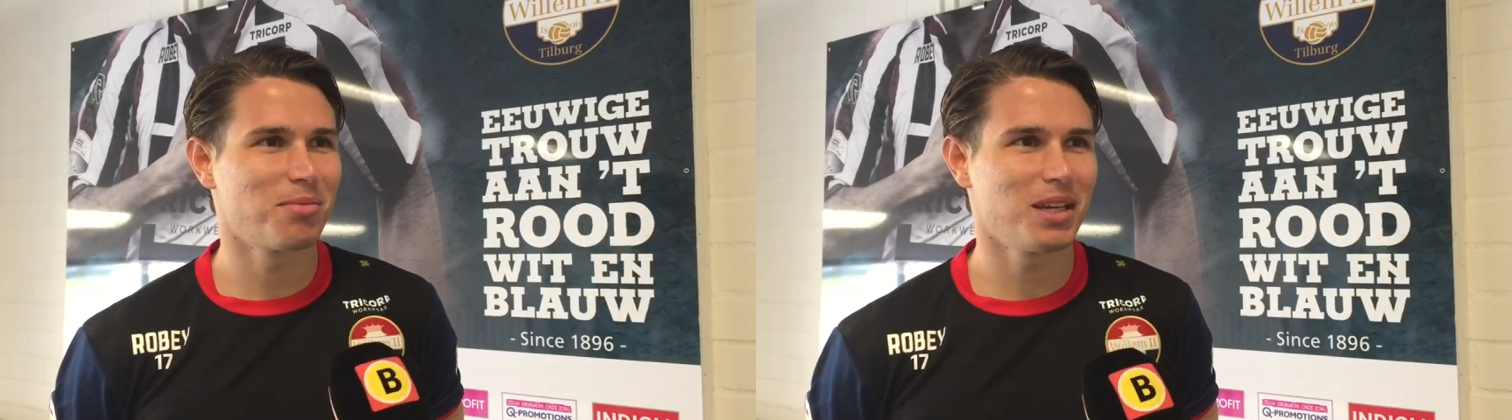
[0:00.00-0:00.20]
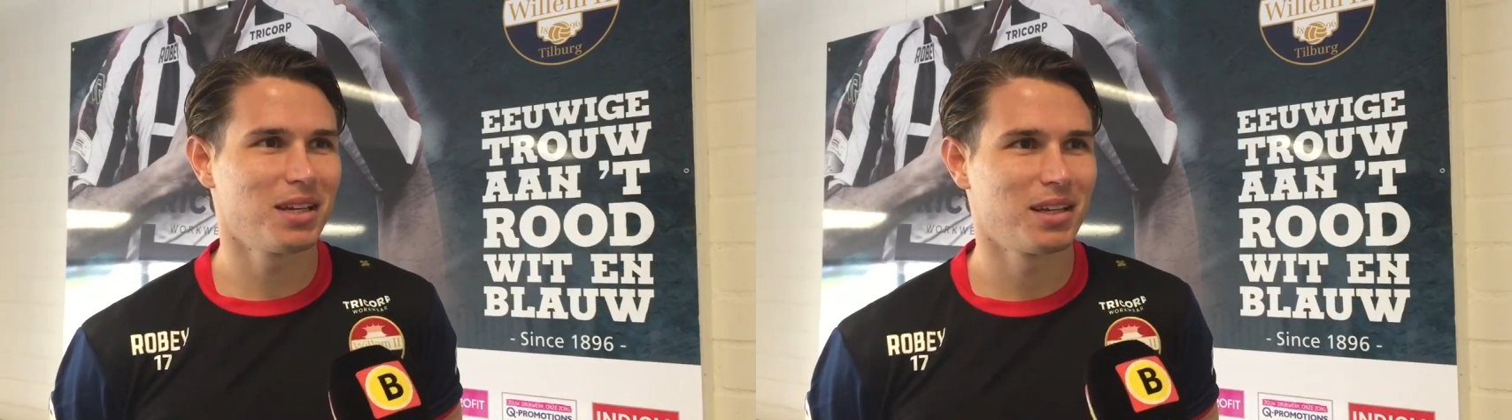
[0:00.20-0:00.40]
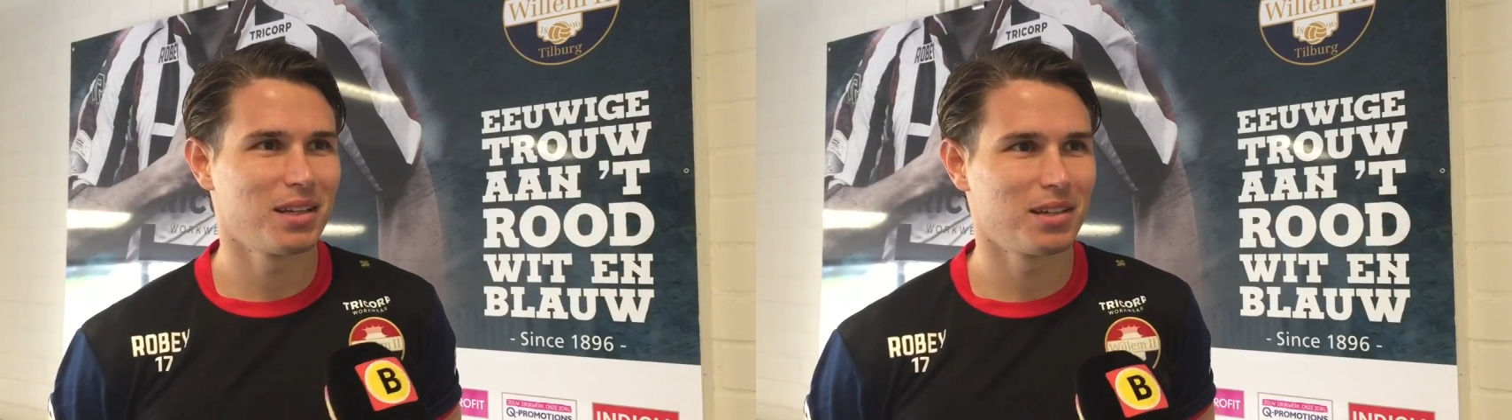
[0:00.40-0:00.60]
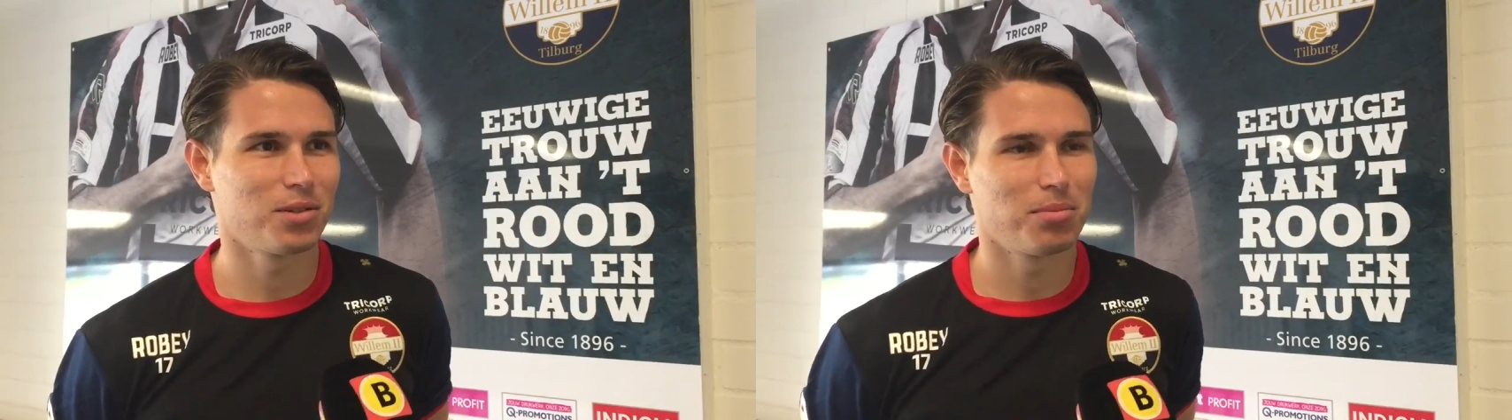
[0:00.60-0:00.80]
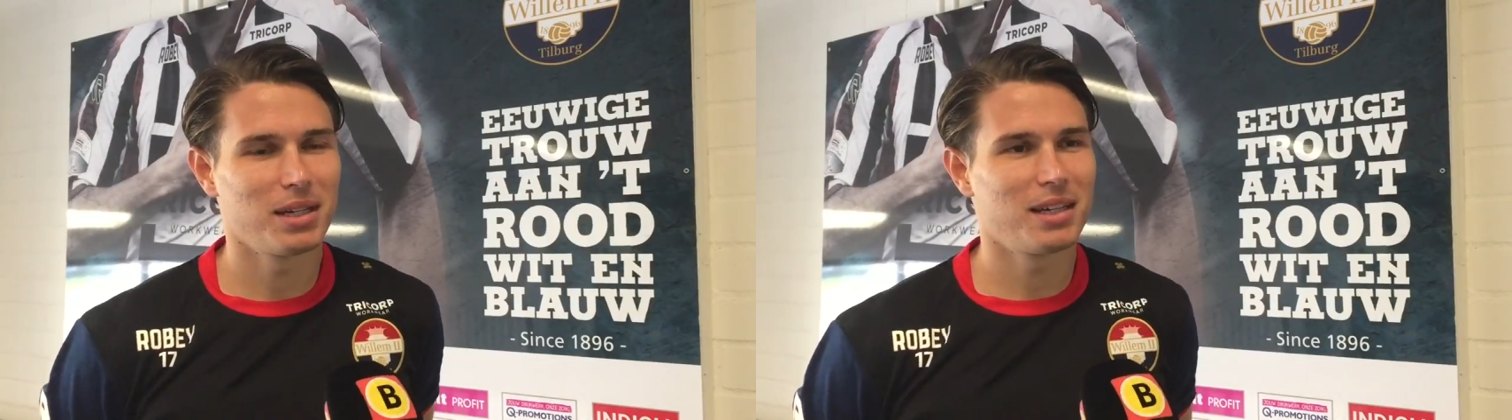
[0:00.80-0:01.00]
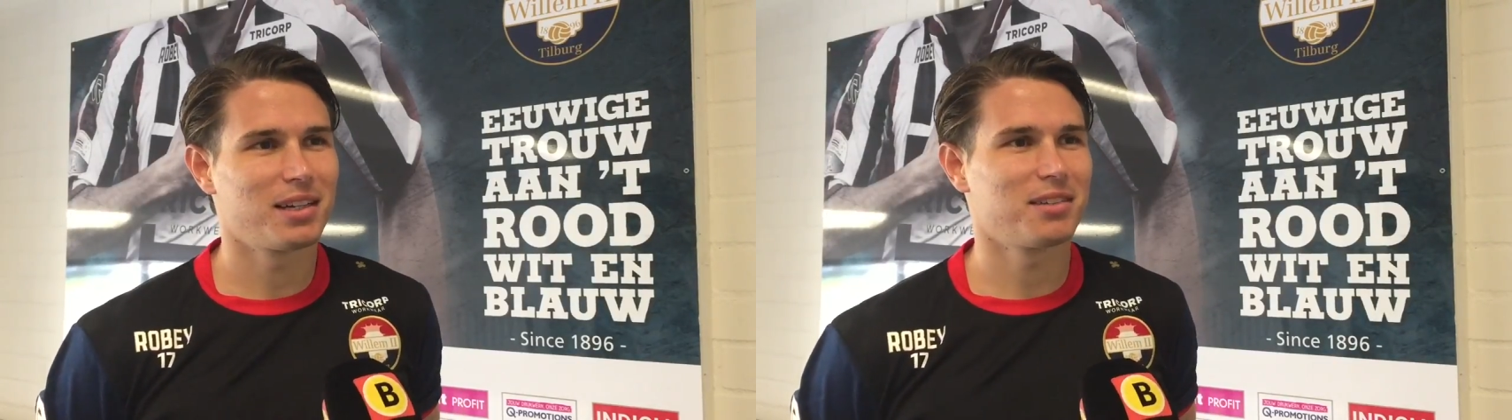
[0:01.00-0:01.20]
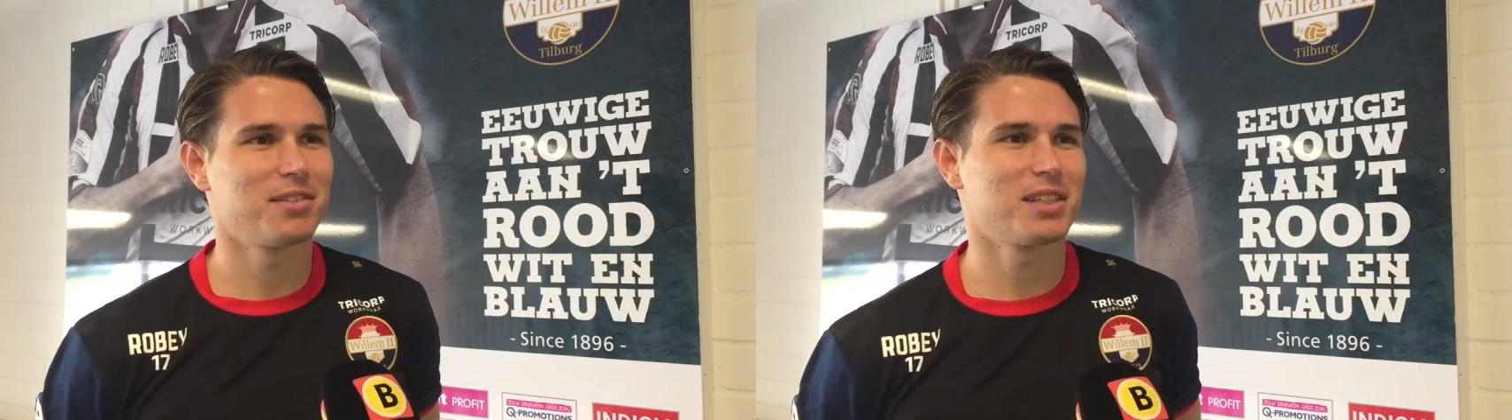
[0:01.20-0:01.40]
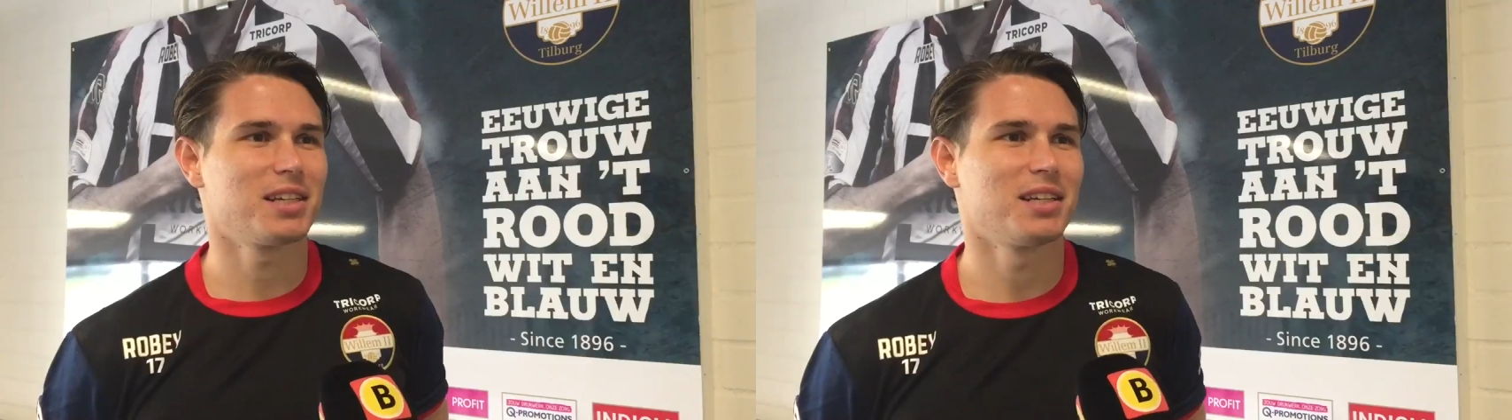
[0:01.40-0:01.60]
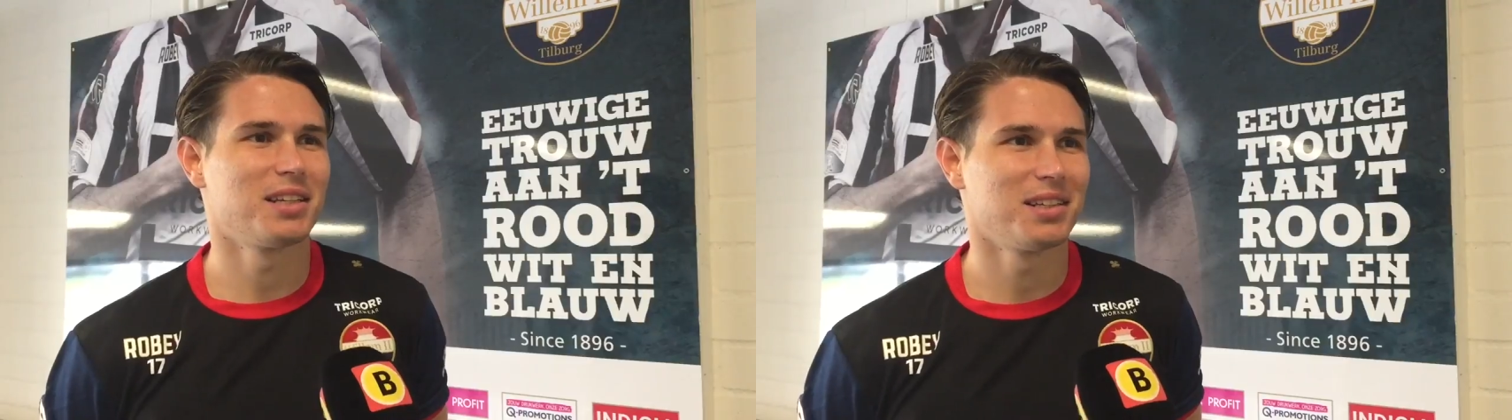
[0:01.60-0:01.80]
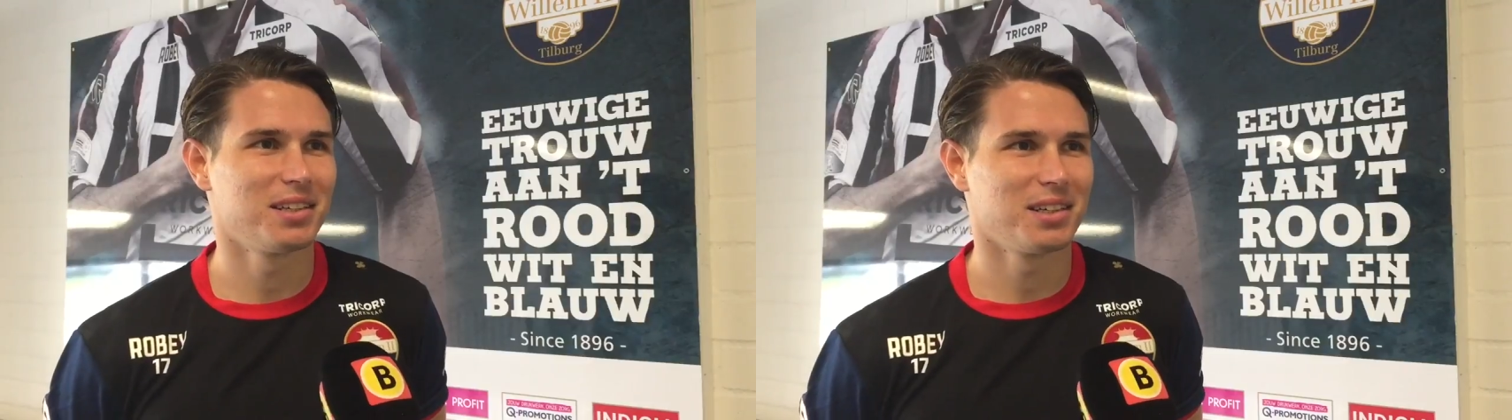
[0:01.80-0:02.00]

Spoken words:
me to play in Eredivisie, and